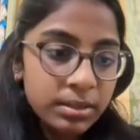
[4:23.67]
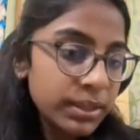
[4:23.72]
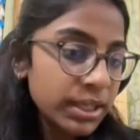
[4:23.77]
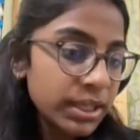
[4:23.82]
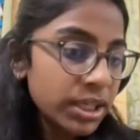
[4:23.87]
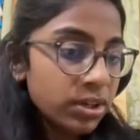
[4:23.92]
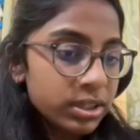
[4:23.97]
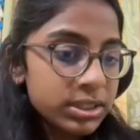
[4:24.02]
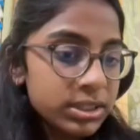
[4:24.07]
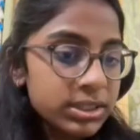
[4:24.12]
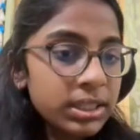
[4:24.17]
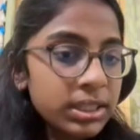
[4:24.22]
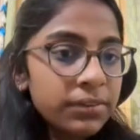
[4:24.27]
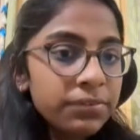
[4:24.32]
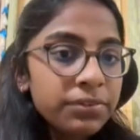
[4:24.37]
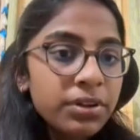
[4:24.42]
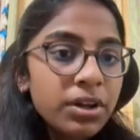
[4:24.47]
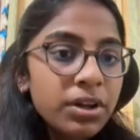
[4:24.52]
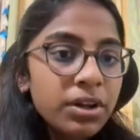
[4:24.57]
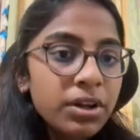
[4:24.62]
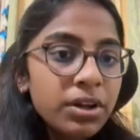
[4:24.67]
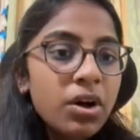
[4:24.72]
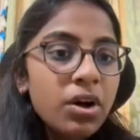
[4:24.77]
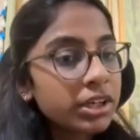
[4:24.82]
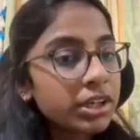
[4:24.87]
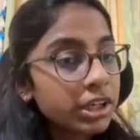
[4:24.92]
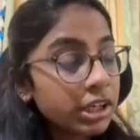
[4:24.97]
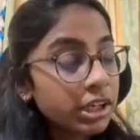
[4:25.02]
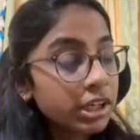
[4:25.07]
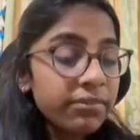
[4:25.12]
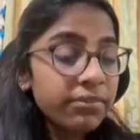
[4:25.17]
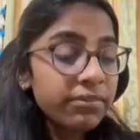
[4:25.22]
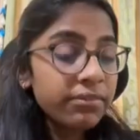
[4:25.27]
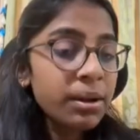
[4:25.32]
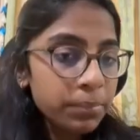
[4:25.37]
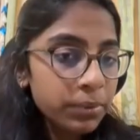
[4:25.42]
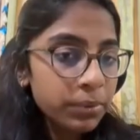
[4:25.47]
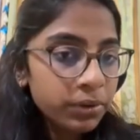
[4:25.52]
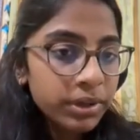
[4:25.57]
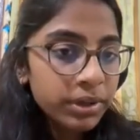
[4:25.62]
yourself, or you can even
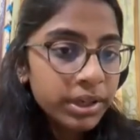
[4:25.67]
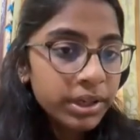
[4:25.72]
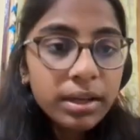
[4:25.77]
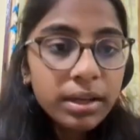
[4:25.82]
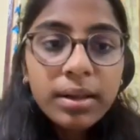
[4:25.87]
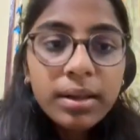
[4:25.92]
upload it.